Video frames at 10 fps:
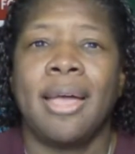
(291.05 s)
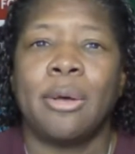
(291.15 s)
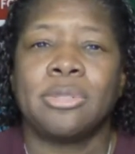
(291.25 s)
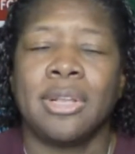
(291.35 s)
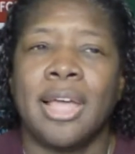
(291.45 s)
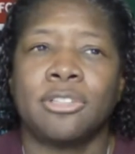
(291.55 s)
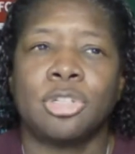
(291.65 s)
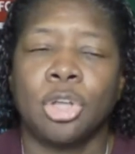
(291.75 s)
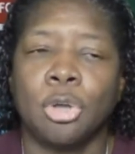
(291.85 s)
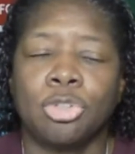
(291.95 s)
I was allowed to
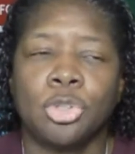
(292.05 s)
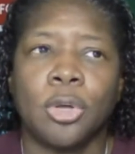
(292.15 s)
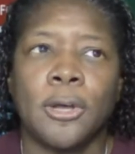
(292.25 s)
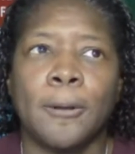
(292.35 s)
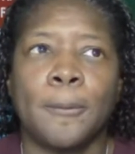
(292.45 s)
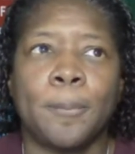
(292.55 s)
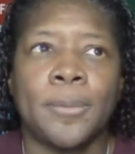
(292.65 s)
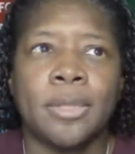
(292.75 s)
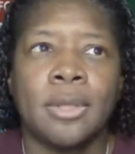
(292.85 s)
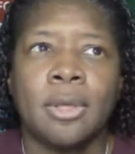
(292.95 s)
go to
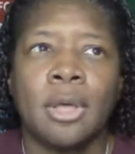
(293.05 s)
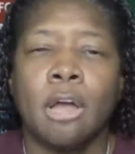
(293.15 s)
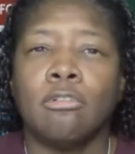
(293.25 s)
a